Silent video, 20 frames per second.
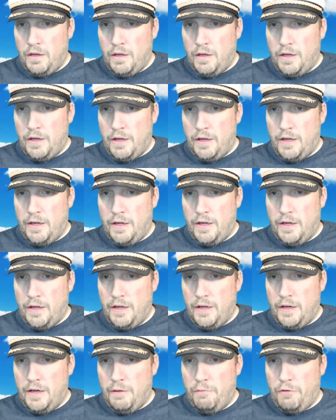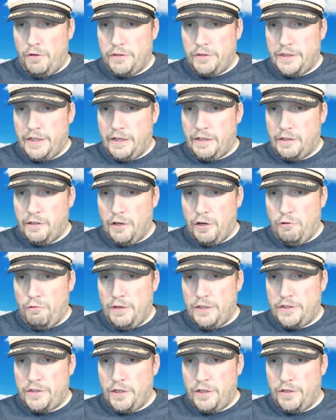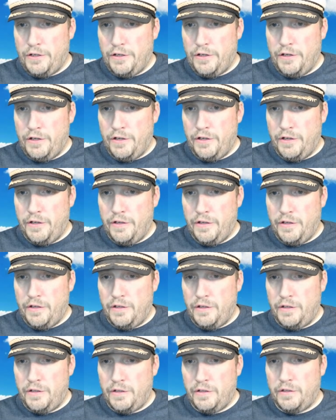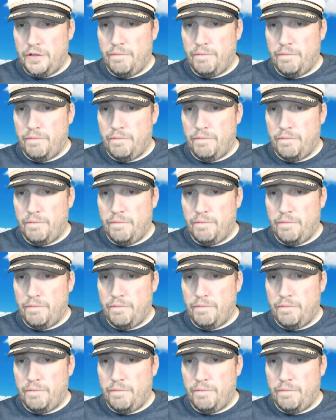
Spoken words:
Everyone say hello to each other.